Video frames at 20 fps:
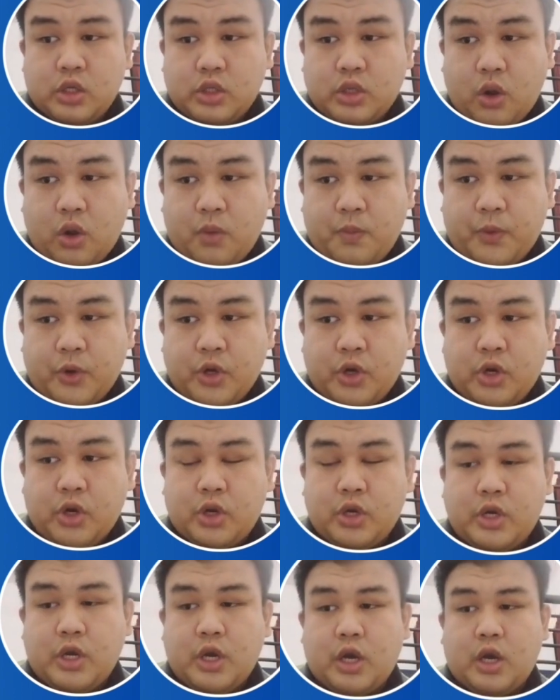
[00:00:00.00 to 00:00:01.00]
So
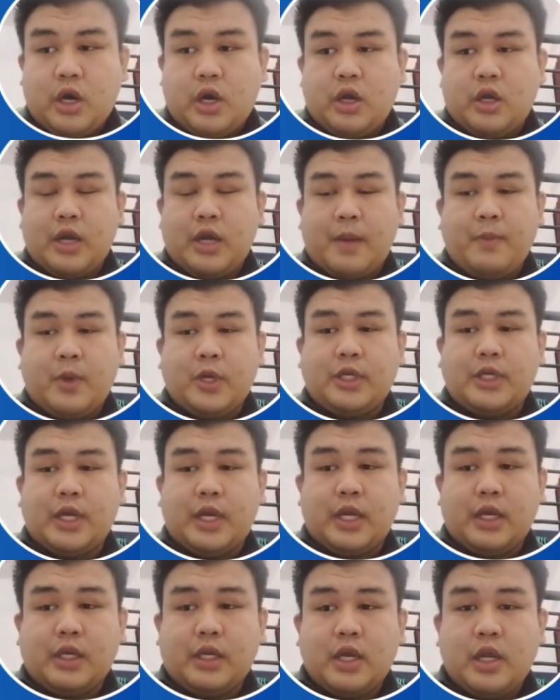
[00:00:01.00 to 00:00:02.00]
for the number
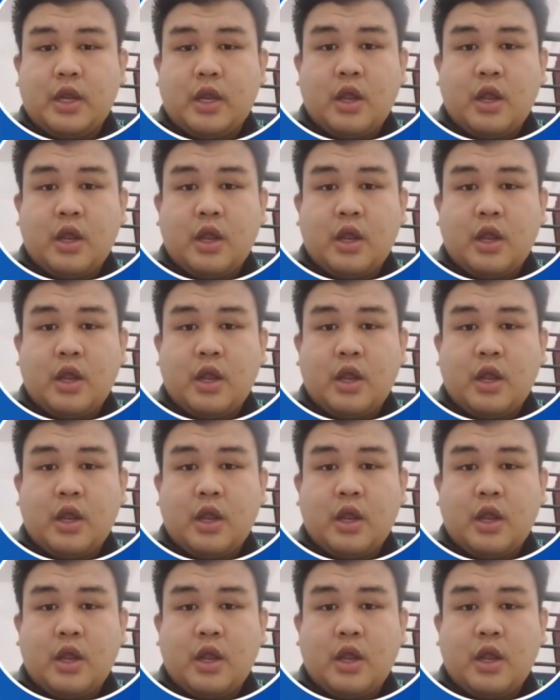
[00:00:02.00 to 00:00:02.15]
6,